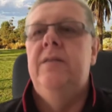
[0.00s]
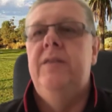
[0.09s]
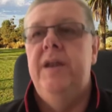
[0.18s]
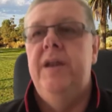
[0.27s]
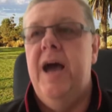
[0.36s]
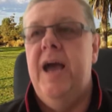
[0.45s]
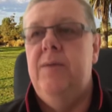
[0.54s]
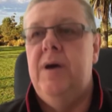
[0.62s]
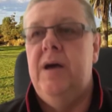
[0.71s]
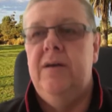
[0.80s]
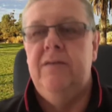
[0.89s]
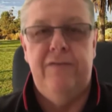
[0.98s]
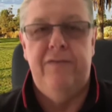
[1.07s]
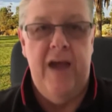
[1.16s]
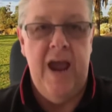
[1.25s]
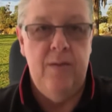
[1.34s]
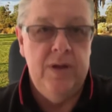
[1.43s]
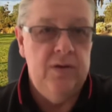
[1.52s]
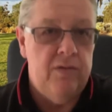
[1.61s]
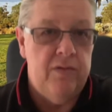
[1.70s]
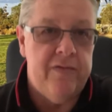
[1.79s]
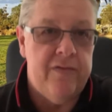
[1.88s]
their neighbor, family,
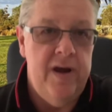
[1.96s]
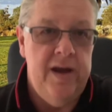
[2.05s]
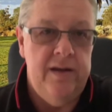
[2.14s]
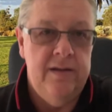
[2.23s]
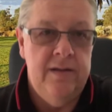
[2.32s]
or a friend?